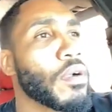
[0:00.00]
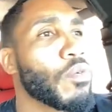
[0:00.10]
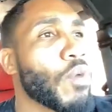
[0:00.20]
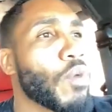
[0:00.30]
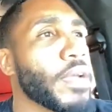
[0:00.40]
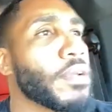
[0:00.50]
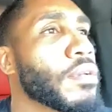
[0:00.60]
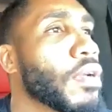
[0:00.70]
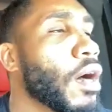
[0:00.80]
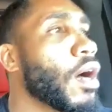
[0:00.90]
Right.
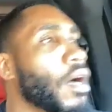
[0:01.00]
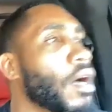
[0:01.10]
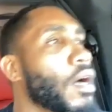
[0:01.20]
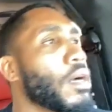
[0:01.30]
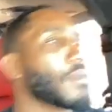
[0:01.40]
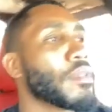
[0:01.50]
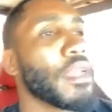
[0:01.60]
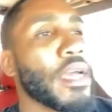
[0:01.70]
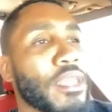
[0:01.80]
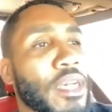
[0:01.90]
Yeah,
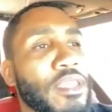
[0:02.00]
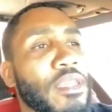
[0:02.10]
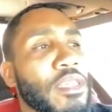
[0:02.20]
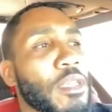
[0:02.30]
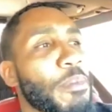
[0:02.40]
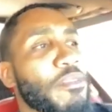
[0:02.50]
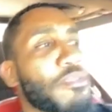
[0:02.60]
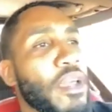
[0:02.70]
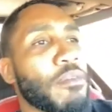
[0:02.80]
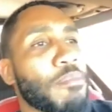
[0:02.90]
Dustin is a big
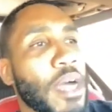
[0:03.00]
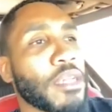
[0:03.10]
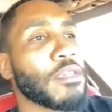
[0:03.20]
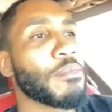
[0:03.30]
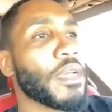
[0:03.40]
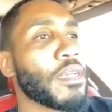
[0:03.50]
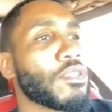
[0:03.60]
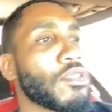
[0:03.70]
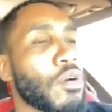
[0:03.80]
fan of boxing, man. So